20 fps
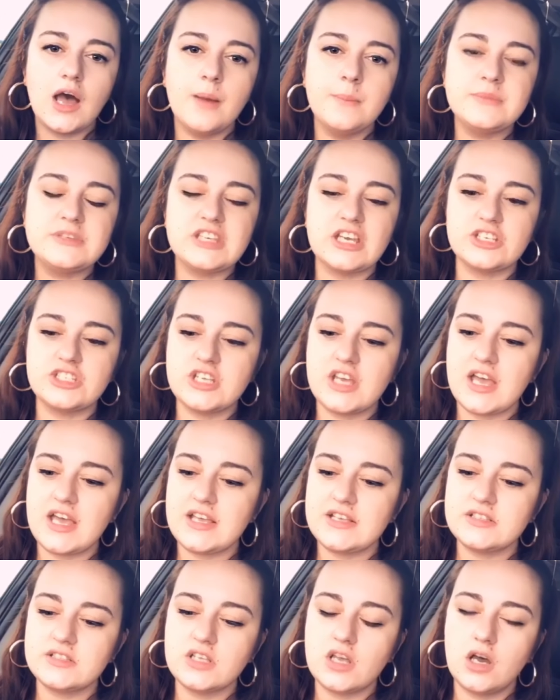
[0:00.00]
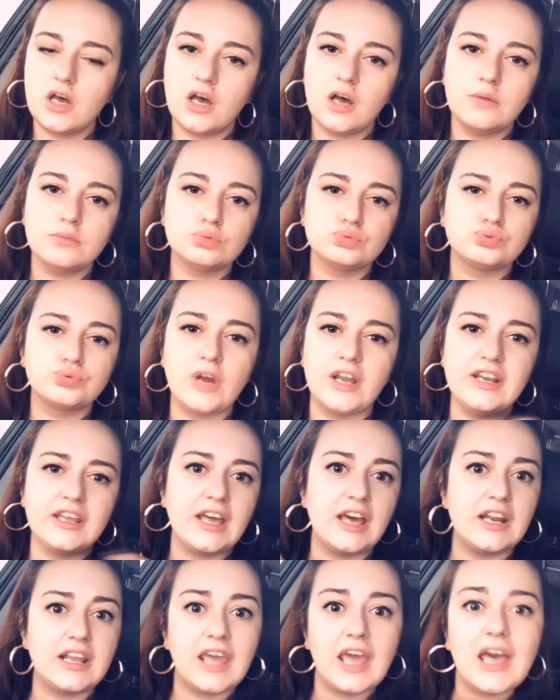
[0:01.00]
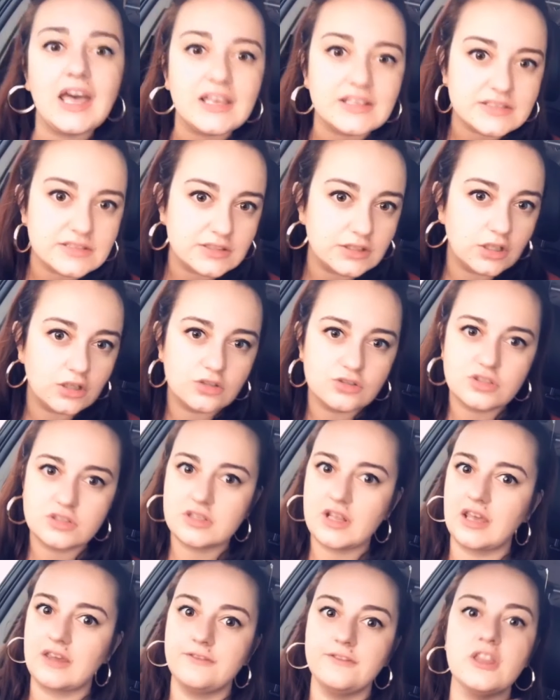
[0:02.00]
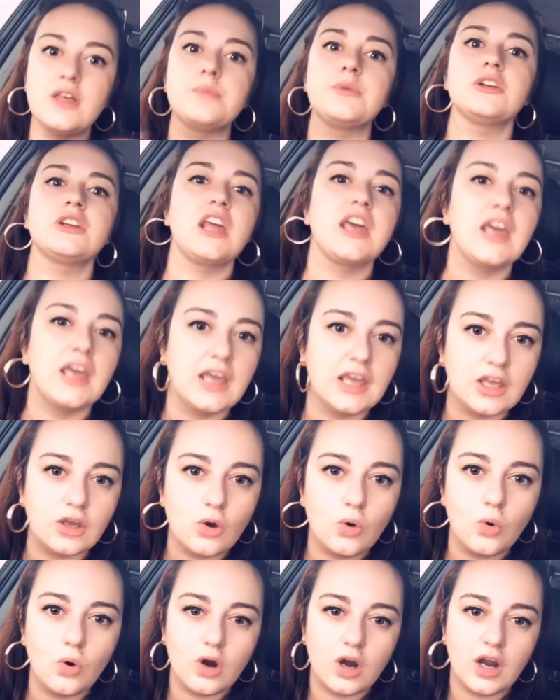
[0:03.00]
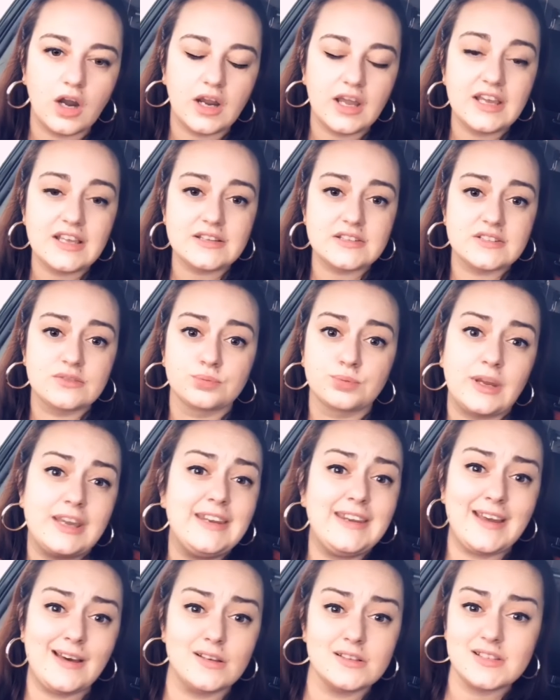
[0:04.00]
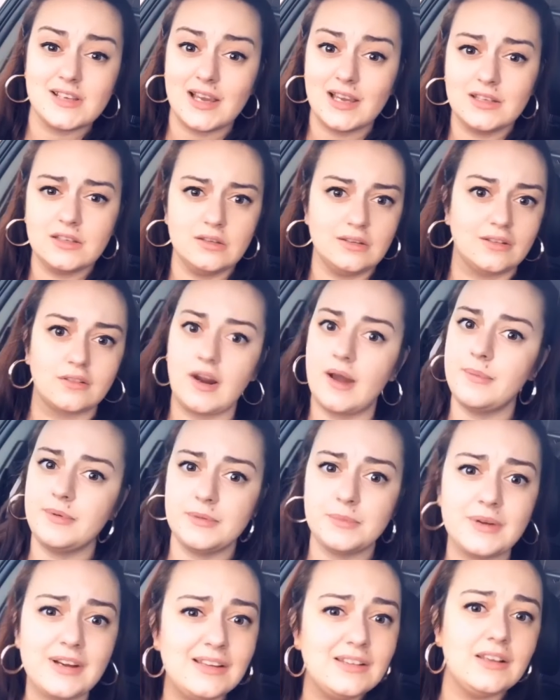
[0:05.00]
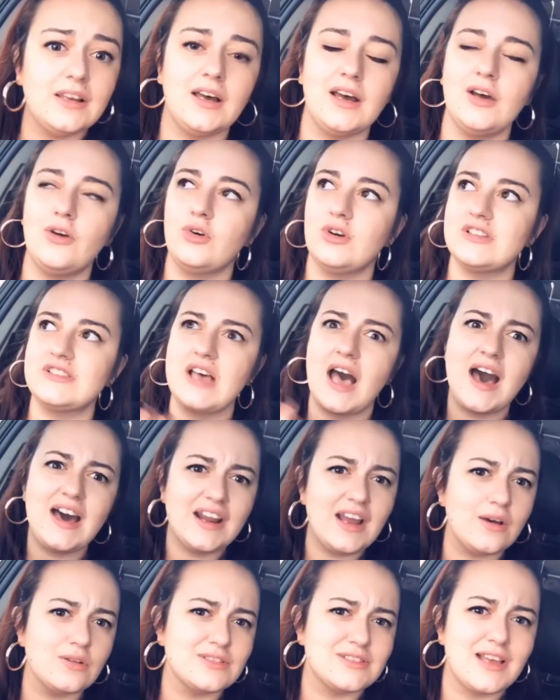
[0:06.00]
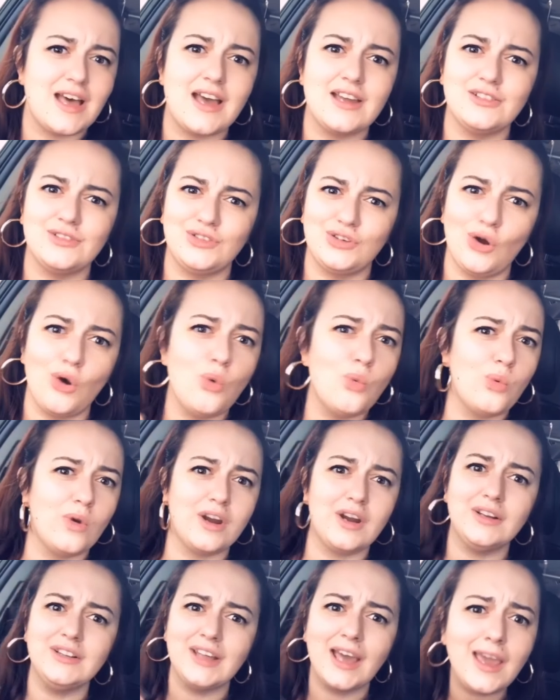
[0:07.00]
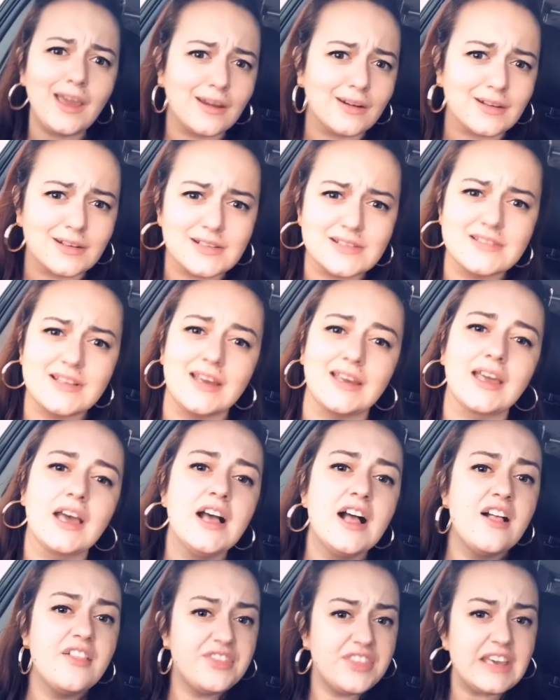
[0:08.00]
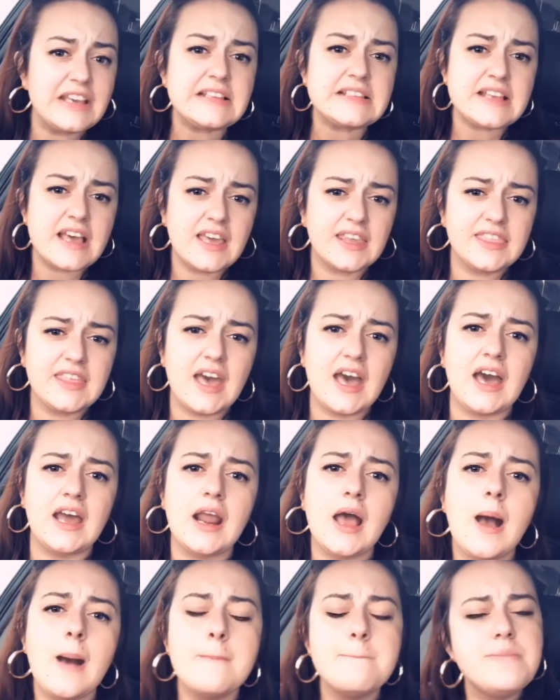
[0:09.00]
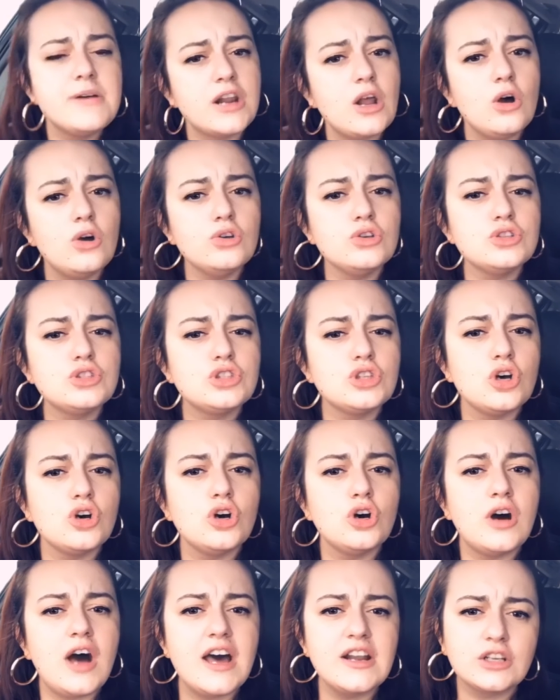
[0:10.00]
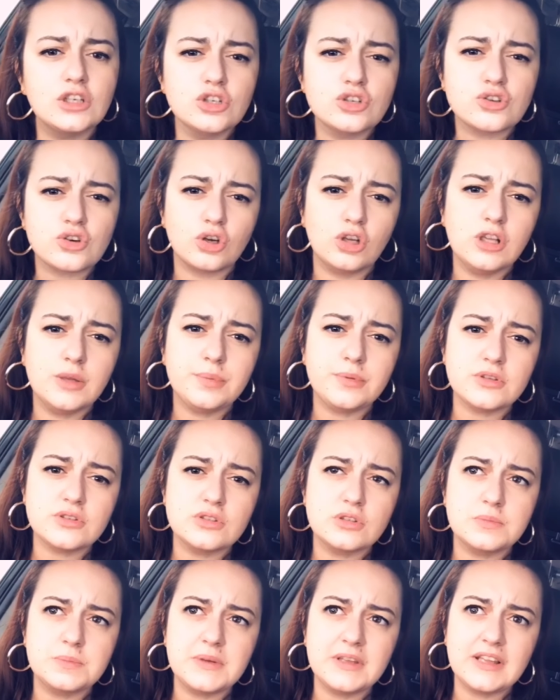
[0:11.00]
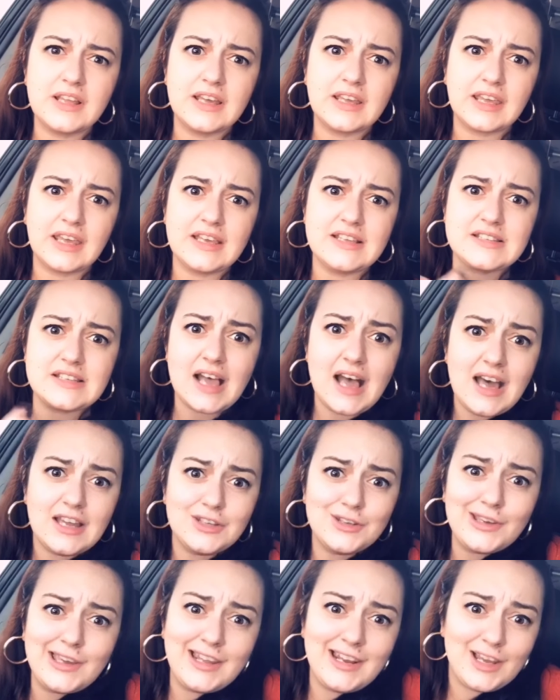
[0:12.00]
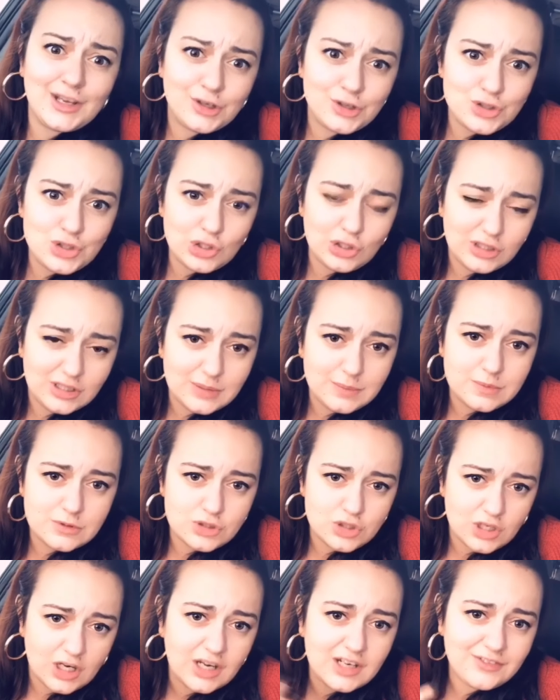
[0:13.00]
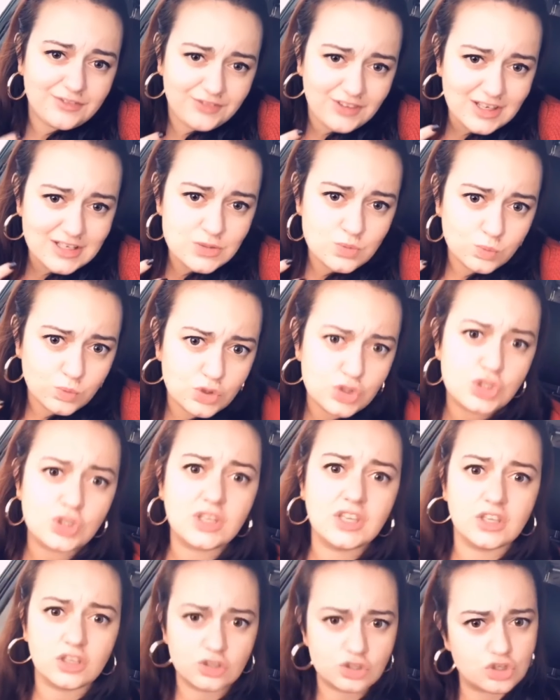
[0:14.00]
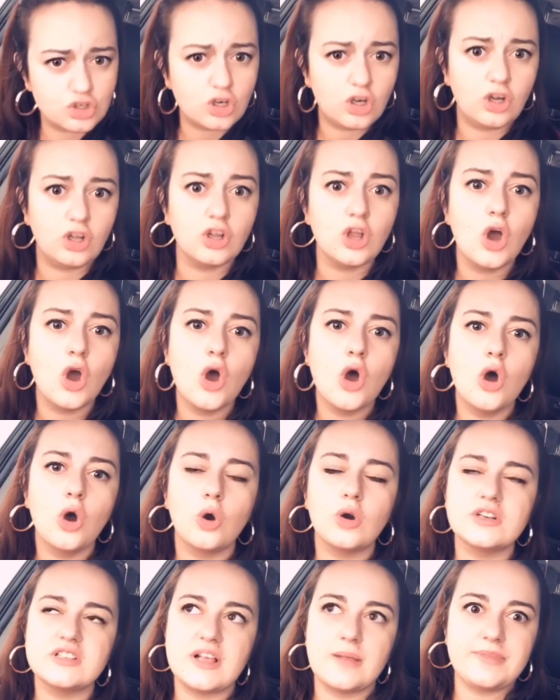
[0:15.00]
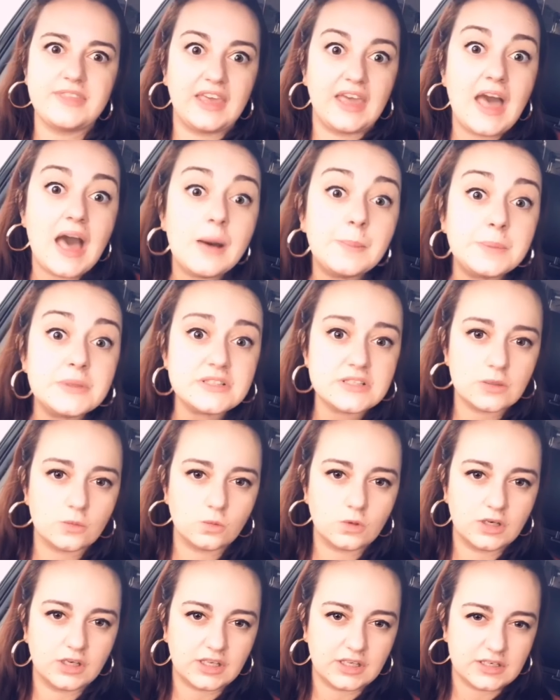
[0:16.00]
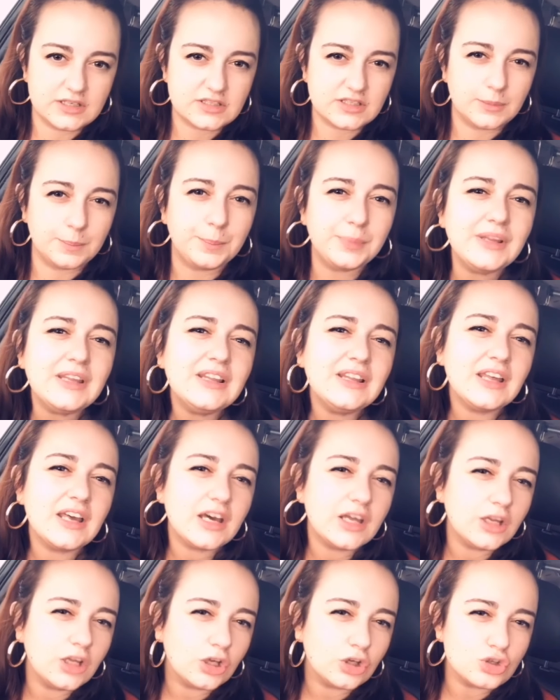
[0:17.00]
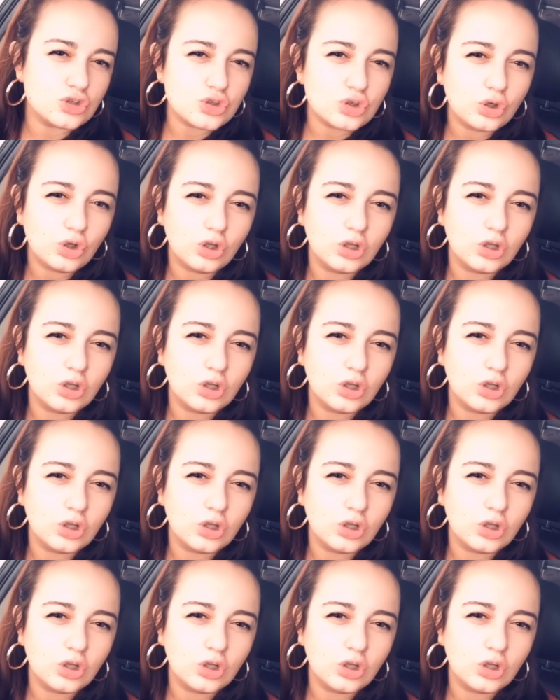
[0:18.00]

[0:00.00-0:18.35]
Such as running out of gas, you know, just like fill up your tank, or it's rainy outside, you grab an umbrella, or it's hot outside, don't wear layers, like things like that. But also uncontrollables would be like, it's hot, you cannot control it, but try to fix what you can control. Or something happens at work and it's completely out of your control,